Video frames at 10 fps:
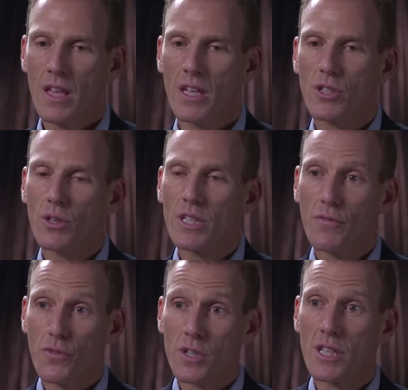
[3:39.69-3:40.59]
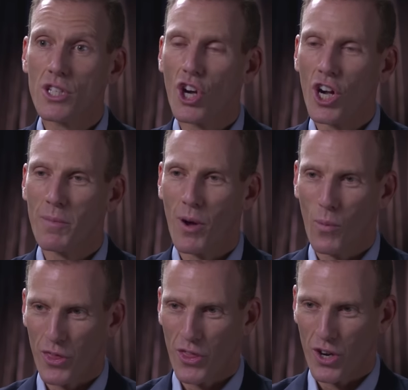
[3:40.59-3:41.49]
Yeah, so first let's talk about
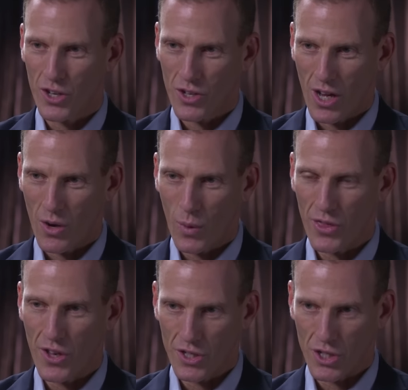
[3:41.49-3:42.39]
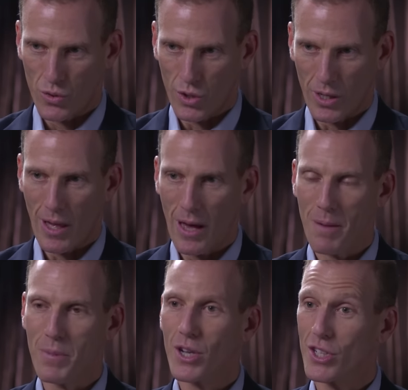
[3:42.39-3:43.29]
what they're doing,
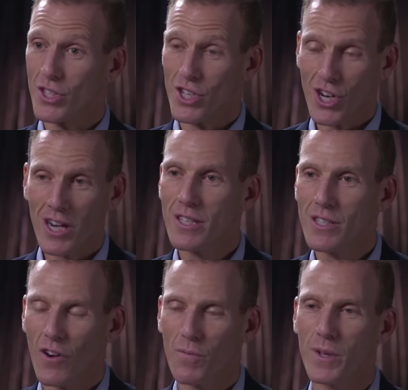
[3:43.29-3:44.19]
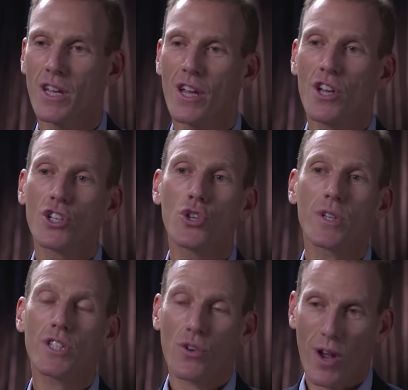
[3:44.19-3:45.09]
because the Chinese government, to
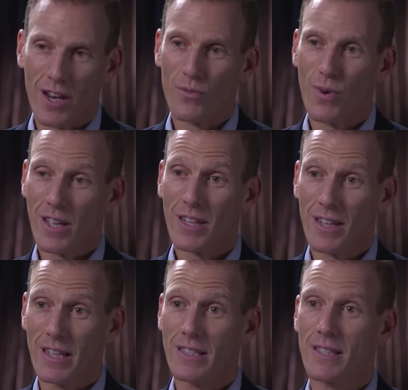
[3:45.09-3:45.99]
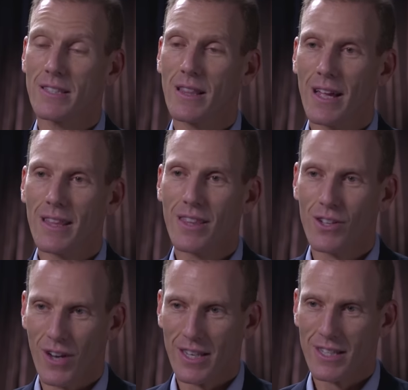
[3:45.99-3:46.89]
its credit, recognizes, like the
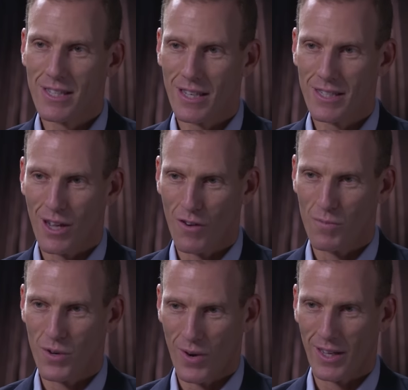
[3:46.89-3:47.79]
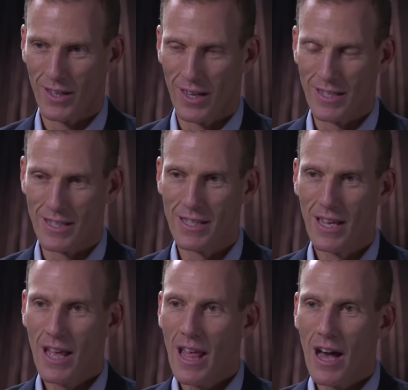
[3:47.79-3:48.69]
United States government recognizes,
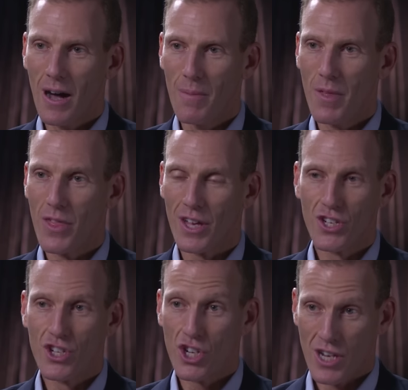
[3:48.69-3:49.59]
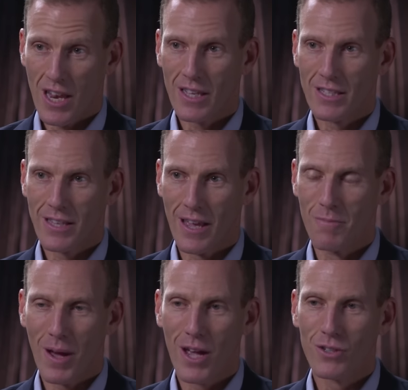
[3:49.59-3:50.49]
that genetics
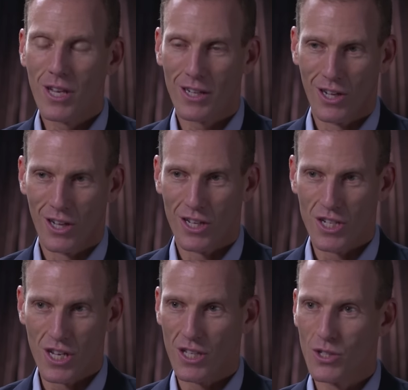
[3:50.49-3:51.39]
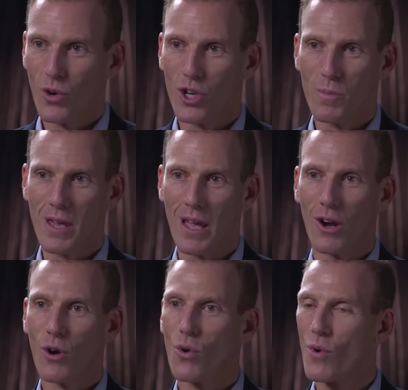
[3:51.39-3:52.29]
and biotechnology is going to be
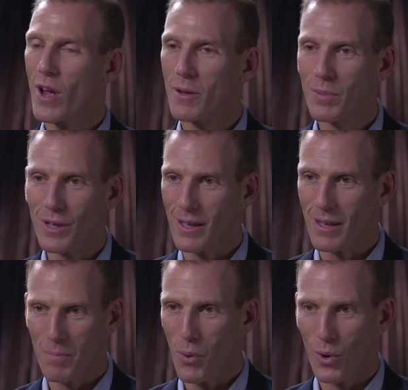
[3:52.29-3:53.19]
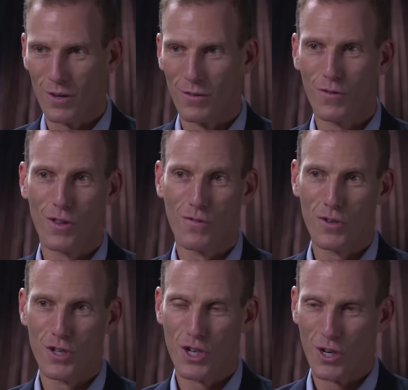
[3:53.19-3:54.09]
incredibly important for the
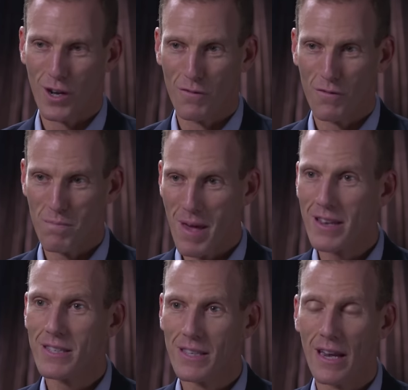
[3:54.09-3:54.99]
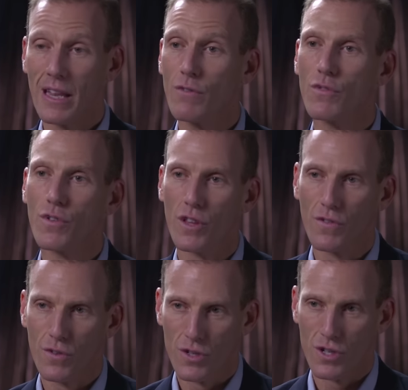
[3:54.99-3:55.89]
future of medicine and even for the
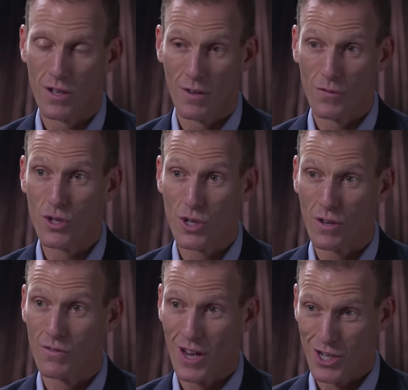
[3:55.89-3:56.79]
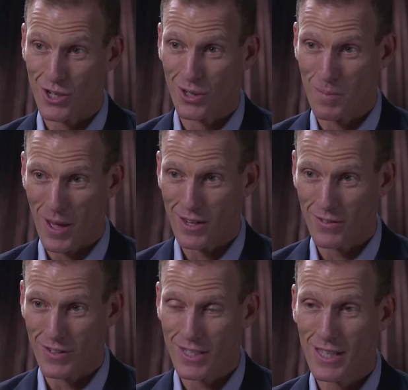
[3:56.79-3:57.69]
future of national
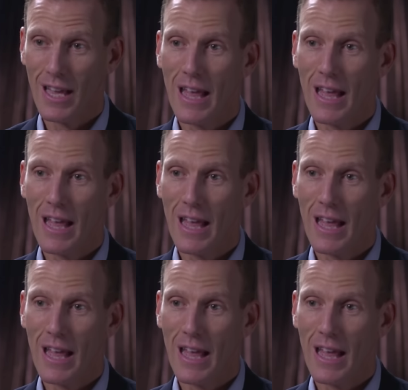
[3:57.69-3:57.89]
competitiveness.